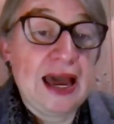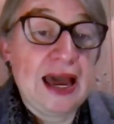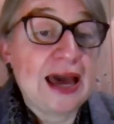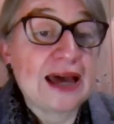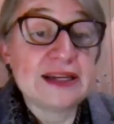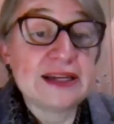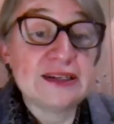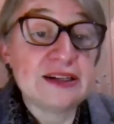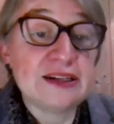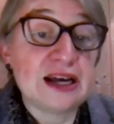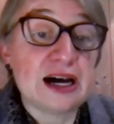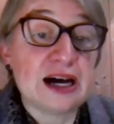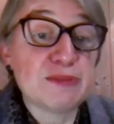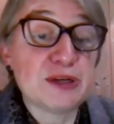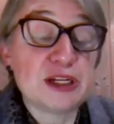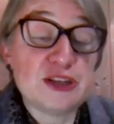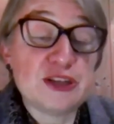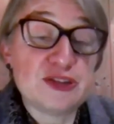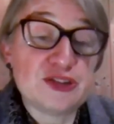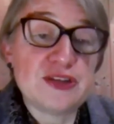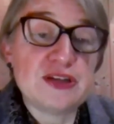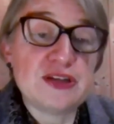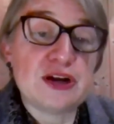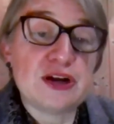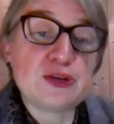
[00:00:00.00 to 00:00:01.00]
And I mean,
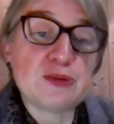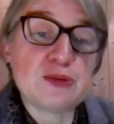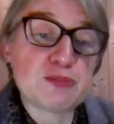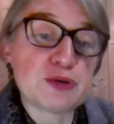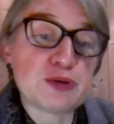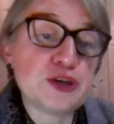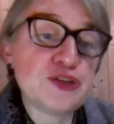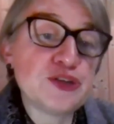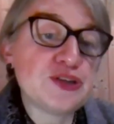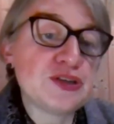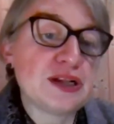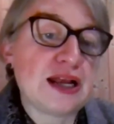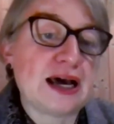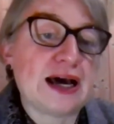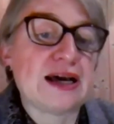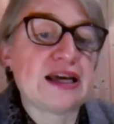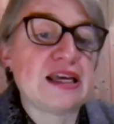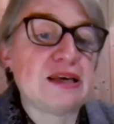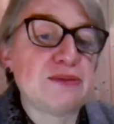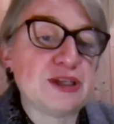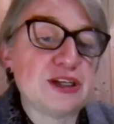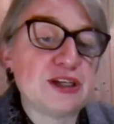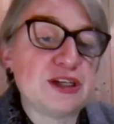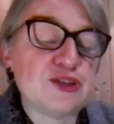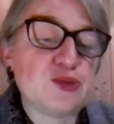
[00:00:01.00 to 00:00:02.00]
it's, you know, the prison
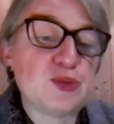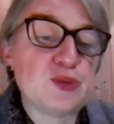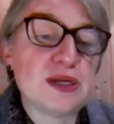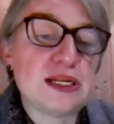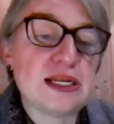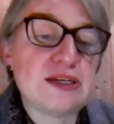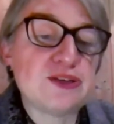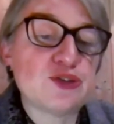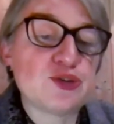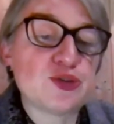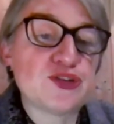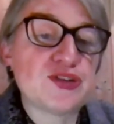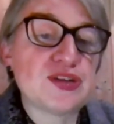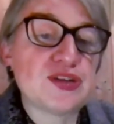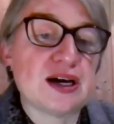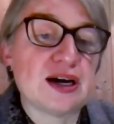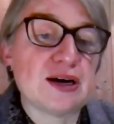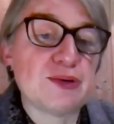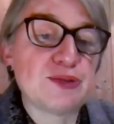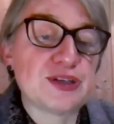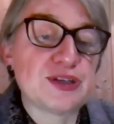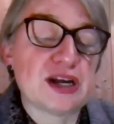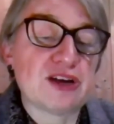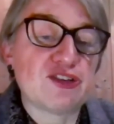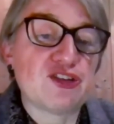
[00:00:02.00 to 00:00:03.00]
argument is really interesting.
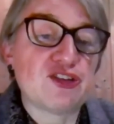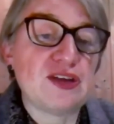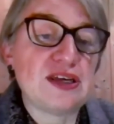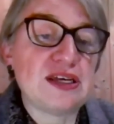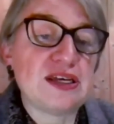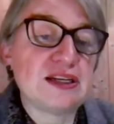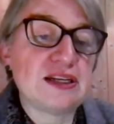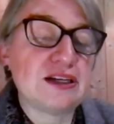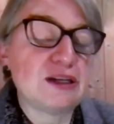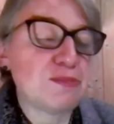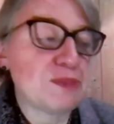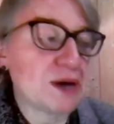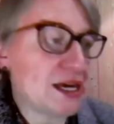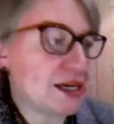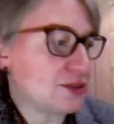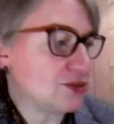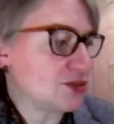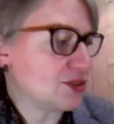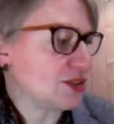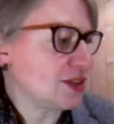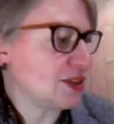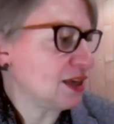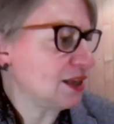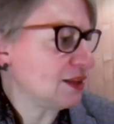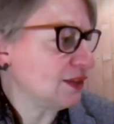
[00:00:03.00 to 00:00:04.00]
I was actually in a
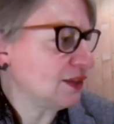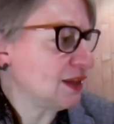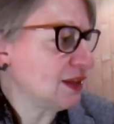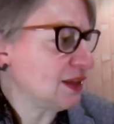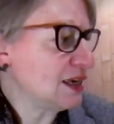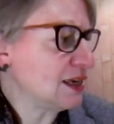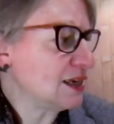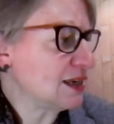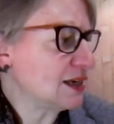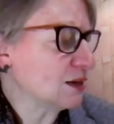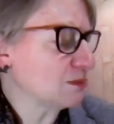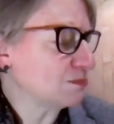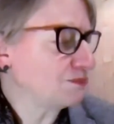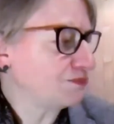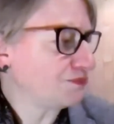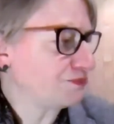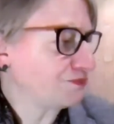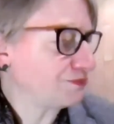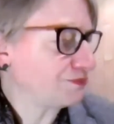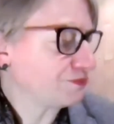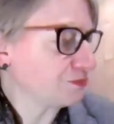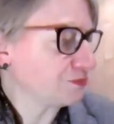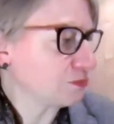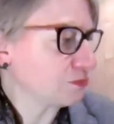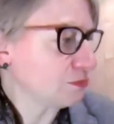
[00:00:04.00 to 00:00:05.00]
debate in the,
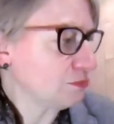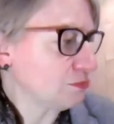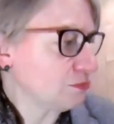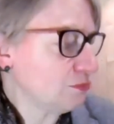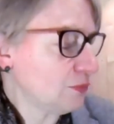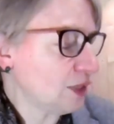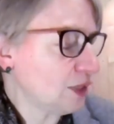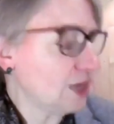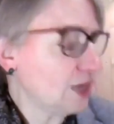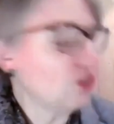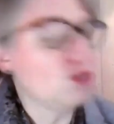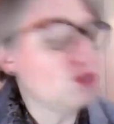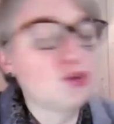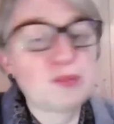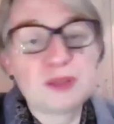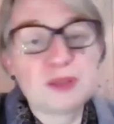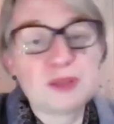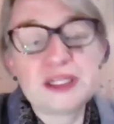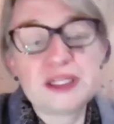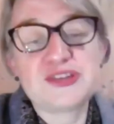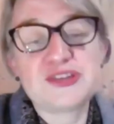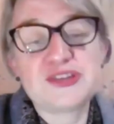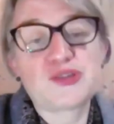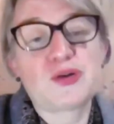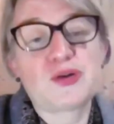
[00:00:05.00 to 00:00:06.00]
it was the
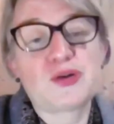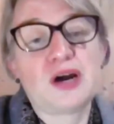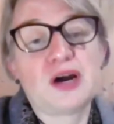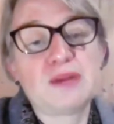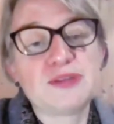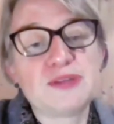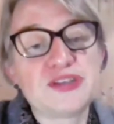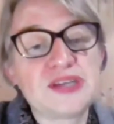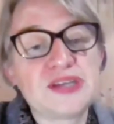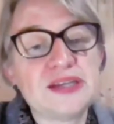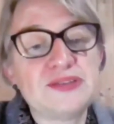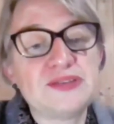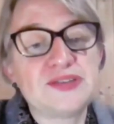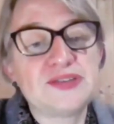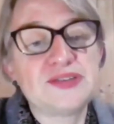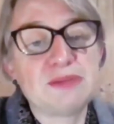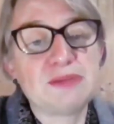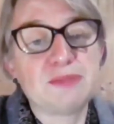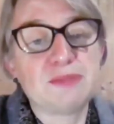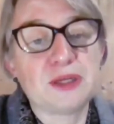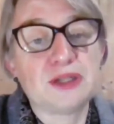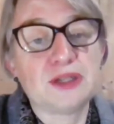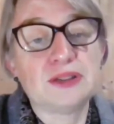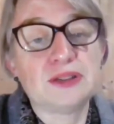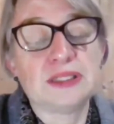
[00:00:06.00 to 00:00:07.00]
Police Crime and
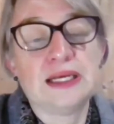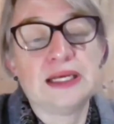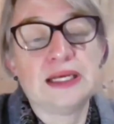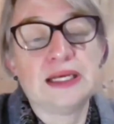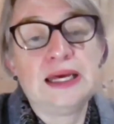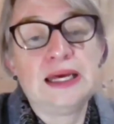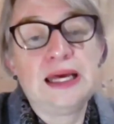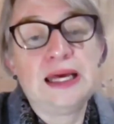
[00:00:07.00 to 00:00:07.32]
Sentencing Bill.